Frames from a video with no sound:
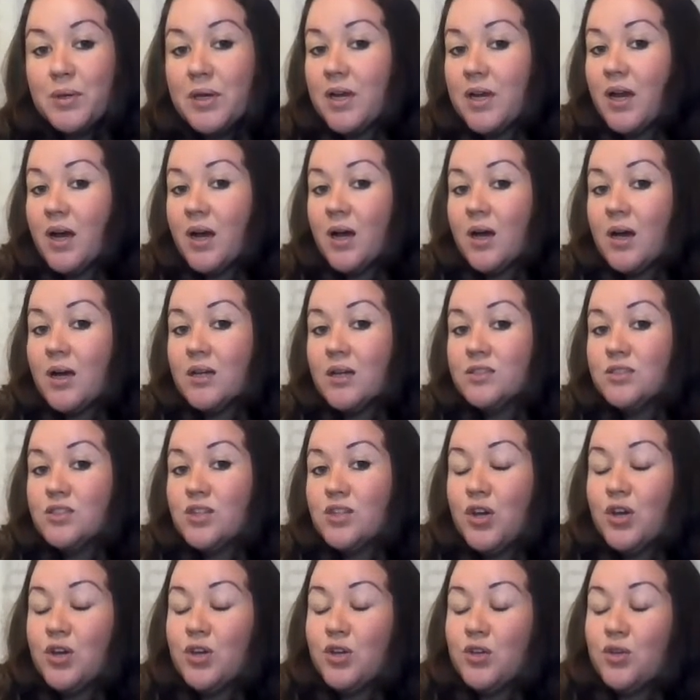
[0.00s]
because
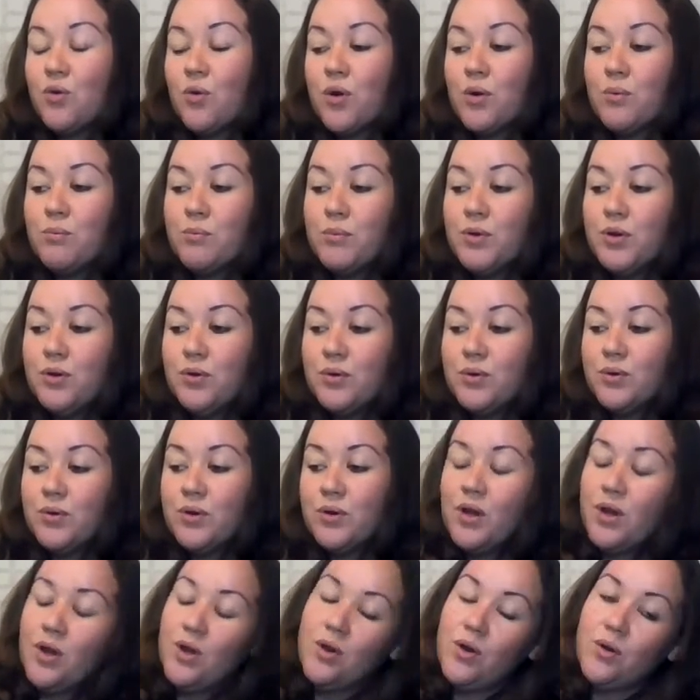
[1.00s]
your
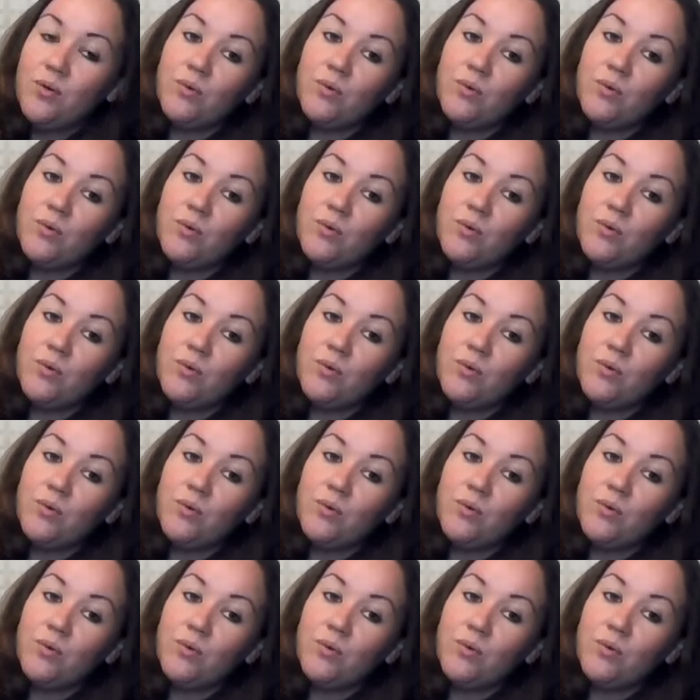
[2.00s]
moon